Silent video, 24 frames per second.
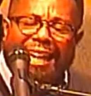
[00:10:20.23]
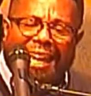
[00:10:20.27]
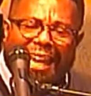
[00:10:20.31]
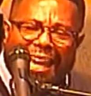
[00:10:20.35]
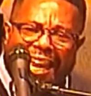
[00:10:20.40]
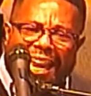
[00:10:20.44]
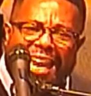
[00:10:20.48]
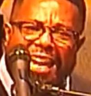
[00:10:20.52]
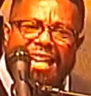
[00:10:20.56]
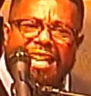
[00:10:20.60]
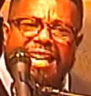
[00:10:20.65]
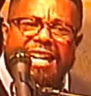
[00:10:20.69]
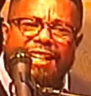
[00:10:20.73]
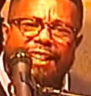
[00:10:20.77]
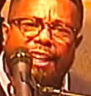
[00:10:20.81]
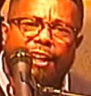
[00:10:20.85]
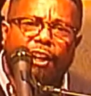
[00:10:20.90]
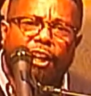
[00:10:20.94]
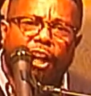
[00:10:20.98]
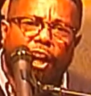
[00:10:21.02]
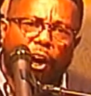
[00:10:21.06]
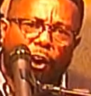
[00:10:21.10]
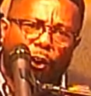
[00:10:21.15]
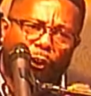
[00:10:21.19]
in
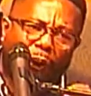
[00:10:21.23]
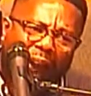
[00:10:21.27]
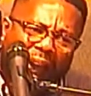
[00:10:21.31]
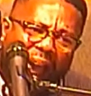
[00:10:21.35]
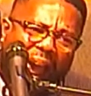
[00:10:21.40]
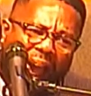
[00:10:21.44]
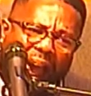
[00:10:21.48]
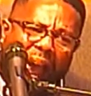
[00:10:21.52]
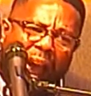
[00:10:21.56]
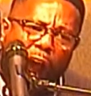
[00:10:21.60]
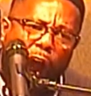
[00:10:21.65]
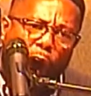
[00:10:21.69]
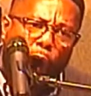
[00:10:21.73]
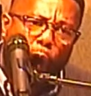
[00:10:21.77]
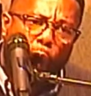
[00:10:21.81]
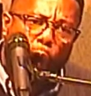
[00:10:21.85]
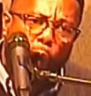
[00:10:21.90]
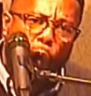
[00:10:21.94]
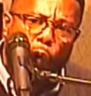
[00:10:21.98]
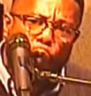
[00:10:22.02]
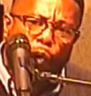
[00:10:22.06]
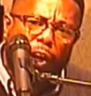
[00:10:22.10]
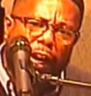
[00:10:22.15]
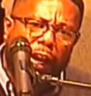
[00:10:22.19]
the
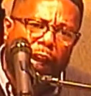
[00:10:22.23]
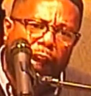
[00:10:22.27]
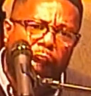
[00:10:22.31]
crowd,